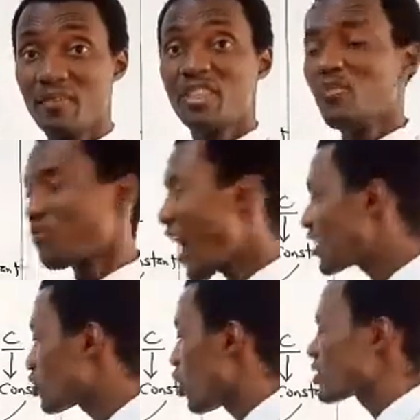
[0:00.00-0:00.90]
The
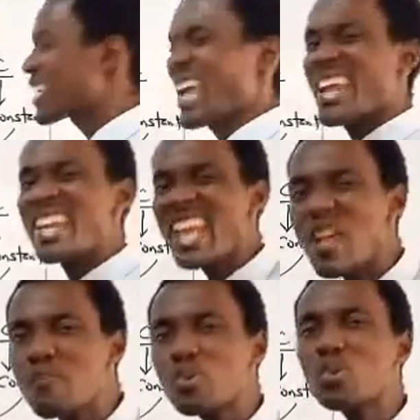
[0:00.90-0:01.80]
factors
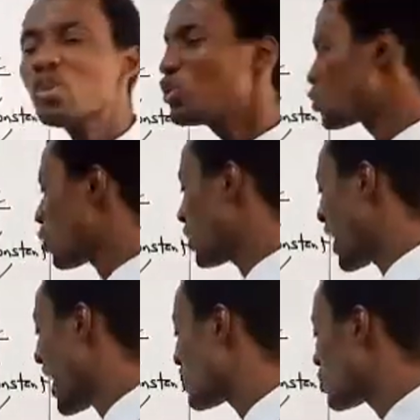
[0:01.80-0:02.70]
enable you to
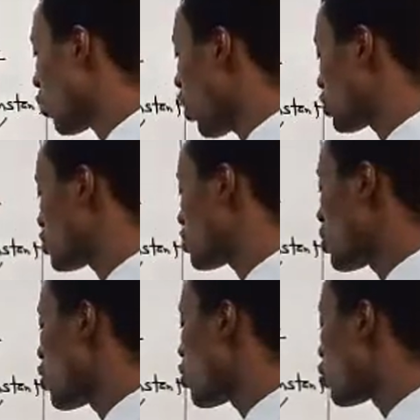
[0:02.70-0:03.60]
get what?
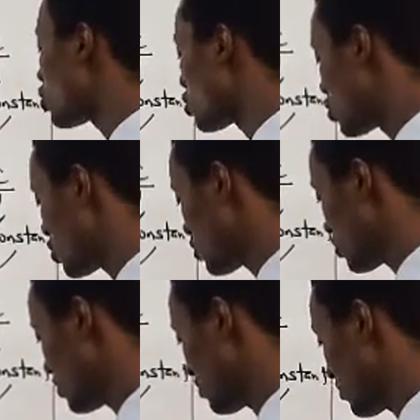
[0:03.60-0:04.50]

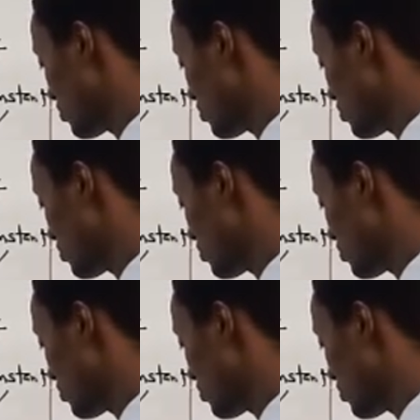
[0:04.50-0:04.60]
Roots.